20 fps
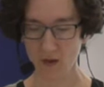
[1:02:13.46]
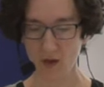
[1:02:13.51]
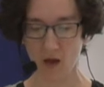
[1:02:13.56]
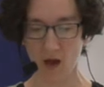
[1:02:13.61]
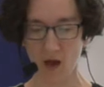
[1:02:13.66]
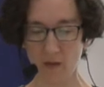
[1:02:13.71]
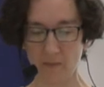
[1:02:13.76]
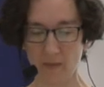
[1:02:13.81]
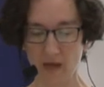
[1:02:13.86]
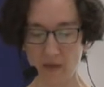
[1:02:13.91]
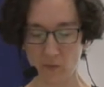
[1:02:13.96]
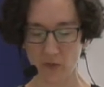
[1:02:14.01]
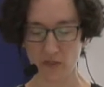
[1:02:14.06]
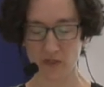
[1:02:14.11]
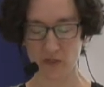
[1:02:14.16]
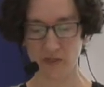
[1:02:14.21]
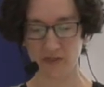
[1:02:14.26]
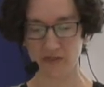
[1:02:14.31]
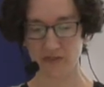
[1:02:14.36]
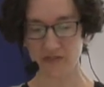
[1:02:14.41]
And what you
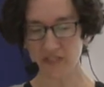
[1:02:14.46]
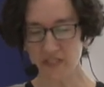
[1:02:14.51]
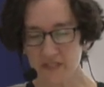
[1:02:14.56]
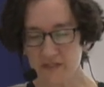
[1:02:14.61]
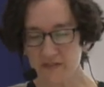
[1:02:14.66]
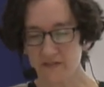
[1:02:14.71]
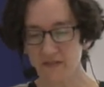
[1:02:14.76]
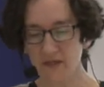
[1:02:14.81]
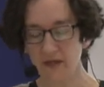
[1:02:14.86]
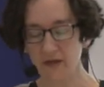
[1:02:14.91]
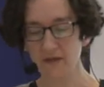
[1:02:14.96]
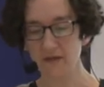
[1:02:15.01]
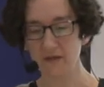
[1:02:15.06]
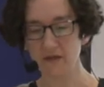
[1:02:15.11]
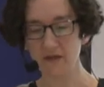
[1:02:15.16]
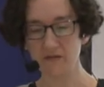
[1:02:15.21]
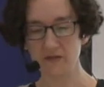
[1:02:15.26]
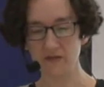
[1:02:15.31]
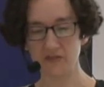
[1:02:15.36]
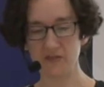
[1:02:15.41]
can see is that
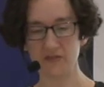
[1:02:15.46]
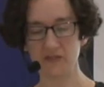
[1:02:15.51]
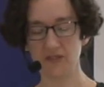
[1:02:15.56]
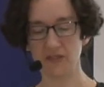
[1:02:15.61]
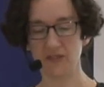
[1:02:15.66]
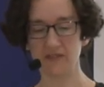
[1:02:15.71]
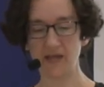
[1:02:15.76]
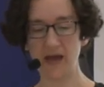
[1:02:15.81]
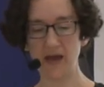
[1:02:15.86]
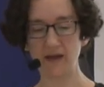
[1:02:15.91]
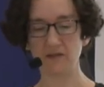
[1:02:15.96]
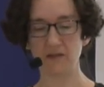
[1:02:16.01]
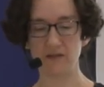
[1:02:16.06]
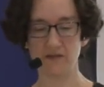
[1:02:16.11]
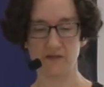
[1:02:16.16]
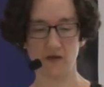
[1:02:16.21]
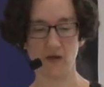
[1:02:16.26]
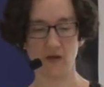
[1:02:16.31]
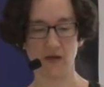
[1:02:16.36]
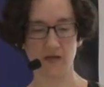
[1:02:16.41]
this is exactly
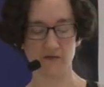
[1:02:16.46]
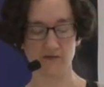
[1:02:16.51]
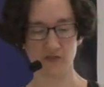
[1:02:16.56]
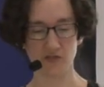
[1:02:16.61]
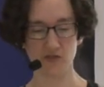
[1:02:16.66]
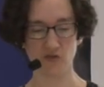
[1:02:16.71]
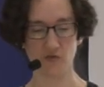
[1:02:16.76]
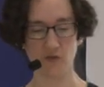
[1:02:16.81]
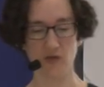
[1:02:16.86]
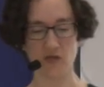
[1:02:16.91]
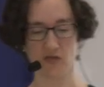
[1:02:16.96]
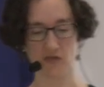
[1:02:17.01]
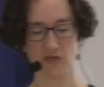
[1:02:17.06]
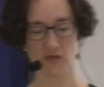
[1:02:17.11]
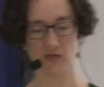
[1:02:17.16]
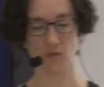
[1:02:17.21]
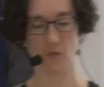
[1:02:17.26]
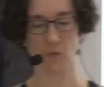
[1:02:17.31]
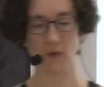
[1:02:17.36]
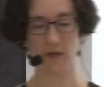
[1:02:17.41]
the kind of
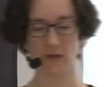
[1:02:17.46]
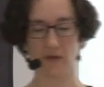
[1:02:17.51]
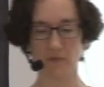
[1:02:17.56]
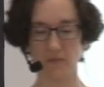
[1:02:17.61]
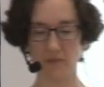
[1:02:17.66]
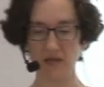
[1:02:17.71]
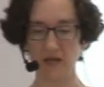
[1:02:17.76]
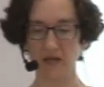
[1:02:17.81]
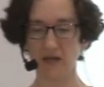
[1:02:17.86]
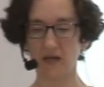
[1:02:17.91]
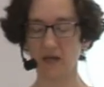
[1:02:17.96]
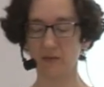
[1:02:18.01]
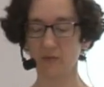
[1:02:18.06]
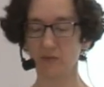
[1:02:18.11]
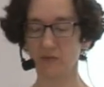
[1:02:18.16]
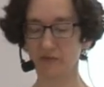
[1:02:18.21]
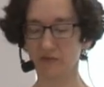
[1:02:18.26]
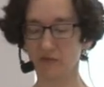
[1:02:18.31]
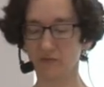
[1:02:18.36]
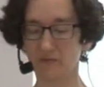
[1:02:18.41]
situation where being
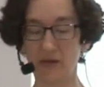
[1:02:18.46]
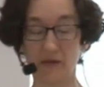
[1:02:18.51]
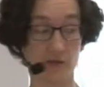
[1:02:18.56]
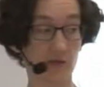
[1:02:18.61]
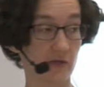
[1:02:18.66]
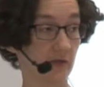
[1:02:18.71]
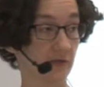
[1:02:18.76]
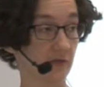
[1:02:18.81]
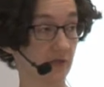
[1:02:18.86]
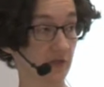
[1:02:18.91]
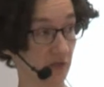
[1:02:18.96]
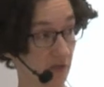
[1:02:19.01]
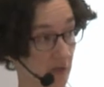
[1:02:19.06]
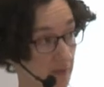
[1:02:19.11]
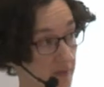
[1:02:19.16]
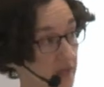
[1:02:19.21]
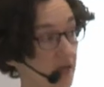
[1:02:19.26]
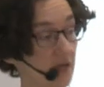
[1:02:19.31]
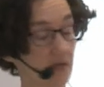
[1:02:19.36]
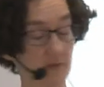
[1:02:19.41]
able to better
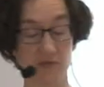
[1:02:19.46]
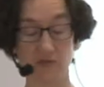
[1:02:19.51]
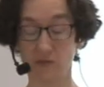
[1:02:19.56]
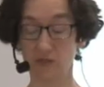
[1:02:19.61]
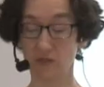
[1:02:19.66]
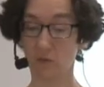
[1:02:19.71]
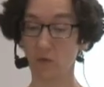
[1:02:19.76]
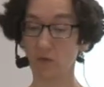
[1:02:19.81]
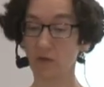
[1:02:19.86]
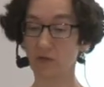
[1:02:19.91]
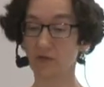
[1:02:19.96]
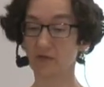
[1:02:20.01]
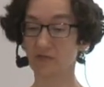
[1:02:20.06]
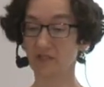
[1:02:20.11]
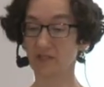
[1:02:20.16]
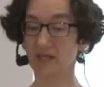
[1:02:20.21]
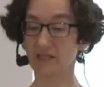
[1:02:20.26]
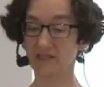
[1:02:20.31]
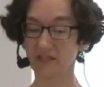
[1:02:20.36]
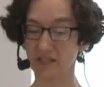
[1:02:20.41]
discriminate between words
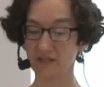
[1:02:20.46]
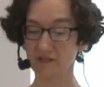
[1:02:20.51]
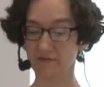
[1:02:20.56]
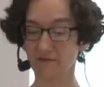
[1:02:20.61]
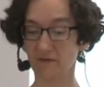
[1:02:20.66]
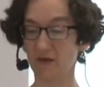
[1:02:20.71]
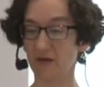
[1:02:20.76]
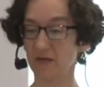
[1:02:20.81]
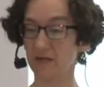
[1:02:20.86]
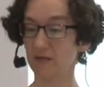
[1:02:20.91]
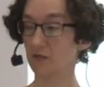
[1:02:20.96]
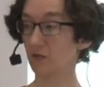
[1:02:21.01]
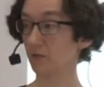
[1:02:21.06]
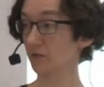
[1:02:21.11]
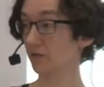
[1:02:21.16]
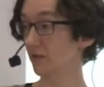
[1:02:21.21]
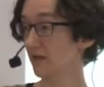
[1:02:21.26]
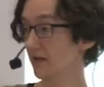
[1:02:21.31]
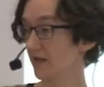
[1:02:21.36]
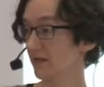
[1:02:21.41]
and identify,
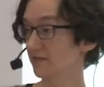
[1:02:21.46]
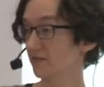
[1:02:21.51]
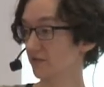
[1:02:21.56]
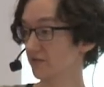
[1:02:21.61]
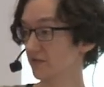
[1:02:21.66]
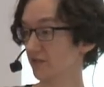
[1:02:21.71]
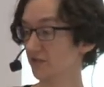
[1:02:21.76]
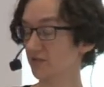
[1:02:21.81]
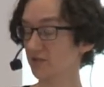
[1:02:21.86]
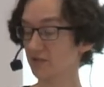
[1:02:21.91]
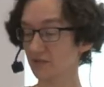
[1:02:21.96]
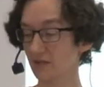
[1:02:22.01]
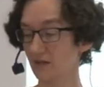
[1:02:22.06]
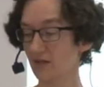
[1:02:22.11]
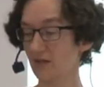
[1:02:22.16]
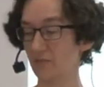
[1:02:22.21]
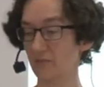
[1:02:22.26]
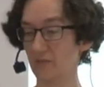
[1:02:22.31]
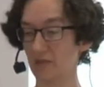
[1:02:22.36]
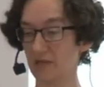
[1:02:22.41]
does this
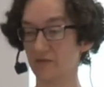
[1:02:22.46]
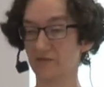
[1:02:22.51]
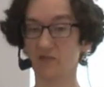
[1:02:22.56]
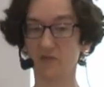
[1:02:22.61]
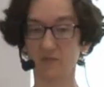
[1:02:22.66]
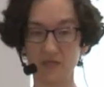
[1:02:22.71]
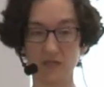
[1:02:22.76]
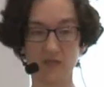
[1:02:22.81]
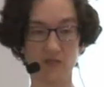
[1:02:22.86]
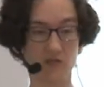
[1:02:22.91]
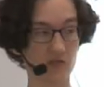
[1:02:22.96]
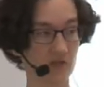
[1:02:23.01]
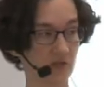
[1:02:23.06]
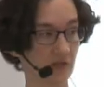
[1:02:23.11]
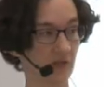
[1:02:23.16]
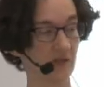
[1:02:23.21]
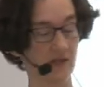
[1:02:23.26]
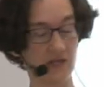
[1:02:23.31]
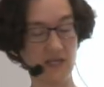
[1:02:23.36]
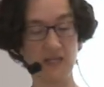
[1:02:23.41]
bit of speech,
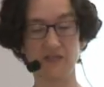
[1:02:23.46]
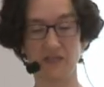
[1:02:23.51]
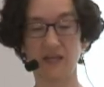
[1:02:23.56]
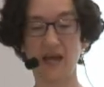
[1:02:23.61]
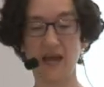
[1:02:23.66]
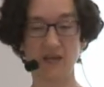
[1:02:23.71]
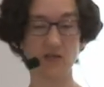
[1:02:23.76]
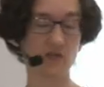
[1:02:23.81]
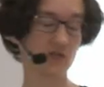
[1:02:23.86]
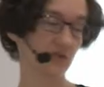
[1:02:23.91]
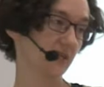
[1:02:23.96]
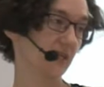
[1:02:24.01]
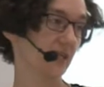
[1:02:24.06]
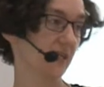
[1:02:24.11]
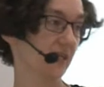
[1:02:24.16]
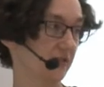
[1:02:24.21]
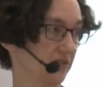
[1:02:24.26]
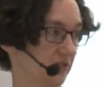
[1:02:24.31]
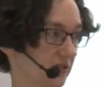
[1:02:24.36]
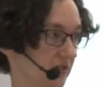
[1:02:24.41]
is it actually an
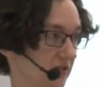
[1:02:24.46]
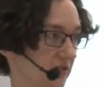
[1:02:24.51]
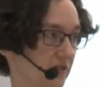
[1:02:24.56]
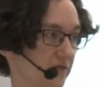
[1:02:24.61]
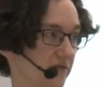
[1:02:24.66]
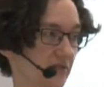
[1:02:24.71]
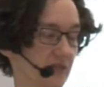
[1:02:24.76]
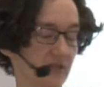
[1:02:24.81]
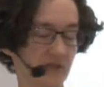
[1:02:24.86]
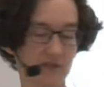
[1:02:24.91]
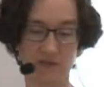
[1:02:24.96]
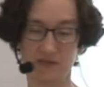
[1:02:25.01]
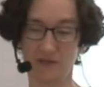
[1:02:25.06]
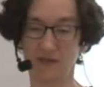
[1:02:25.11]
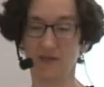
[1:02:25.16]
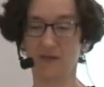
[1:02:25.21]
instance of this